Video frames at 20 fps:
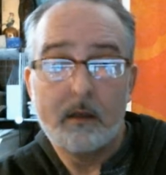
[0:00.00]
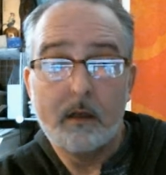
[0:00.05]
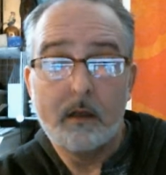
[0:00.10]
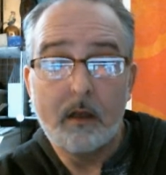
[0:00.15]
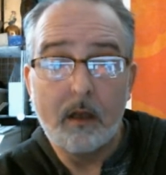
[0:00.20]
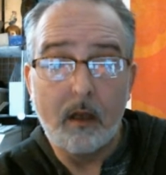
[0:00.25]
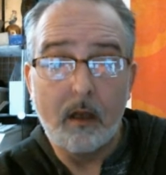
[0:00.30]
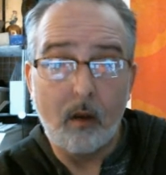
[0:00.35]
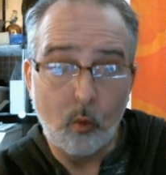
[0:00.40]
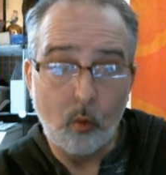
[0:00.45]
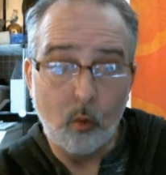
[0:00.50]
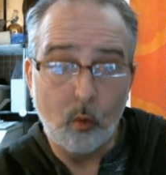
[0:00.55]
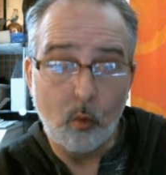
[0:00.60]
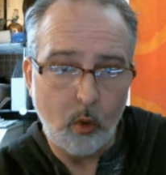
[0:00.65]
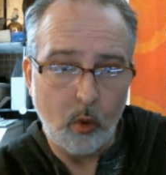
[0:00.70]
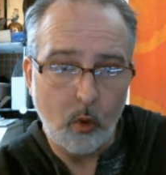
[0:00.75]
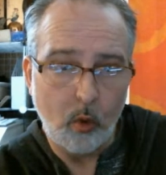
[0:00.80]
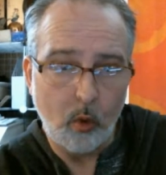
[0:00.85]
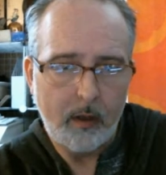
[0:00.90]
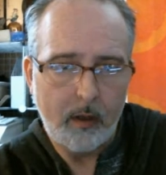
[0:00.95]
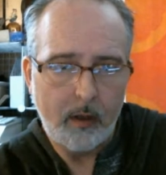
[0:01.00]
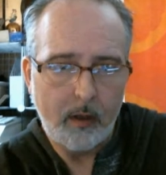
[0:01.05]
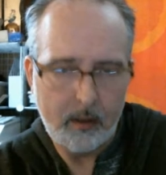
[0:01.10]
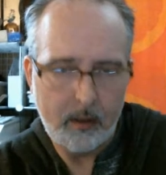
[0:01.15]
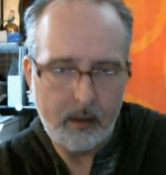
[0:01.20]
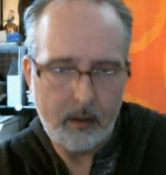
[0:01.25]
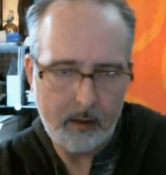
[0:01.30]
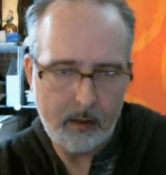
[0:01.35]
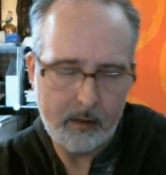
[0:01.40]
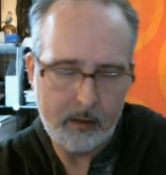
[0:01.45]
Hello,
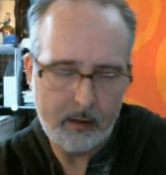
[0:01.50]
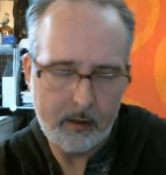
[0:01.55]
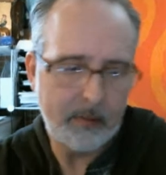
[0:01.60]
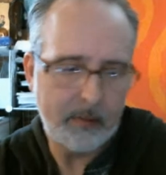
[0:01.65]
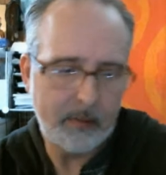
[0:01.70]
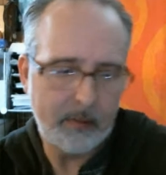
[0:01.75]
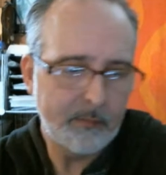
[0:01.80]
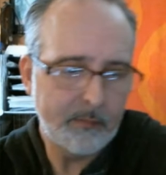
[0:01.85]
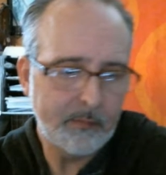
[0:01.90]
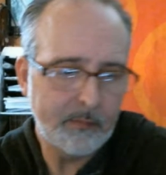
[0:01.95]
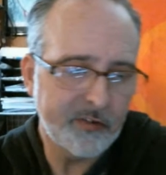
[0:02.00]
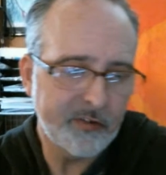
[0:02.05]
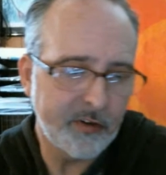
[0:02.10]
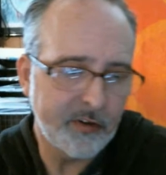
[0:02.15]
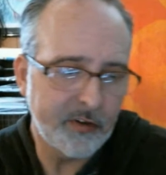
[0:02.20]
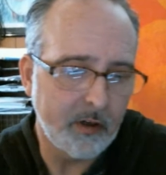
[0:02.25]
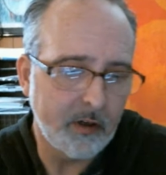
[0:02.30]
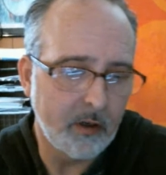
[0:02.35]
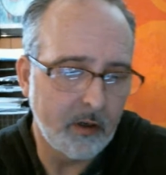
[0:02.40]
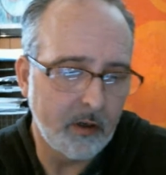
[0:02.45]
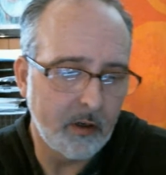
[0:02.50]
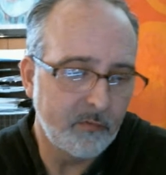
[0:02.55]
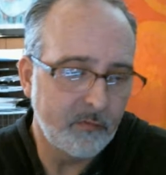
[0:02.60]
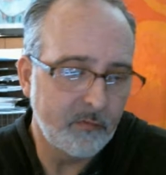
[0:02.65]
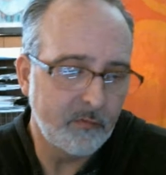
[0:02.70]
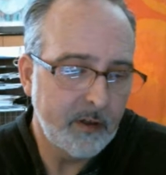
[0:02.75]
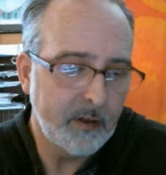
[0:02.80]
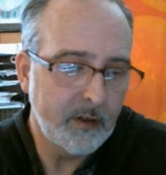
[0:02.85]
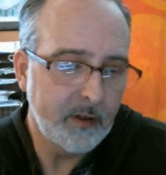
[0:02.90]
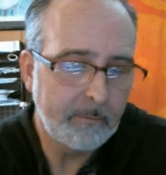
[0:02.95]
my name is Eric
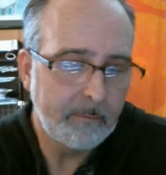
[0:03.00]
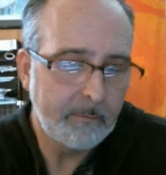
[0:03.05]
Humphrey